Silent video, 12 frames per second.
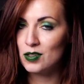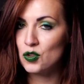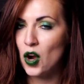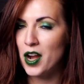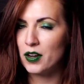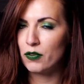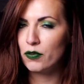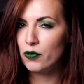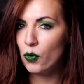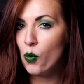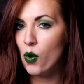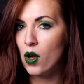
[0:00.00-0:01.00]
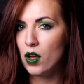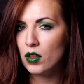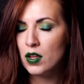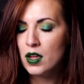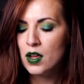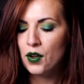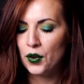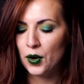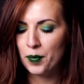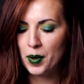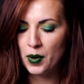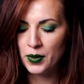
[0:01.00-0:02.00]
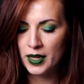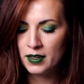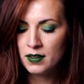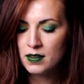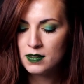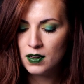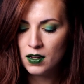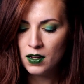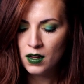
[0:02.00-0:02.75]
to try to fool your opponents.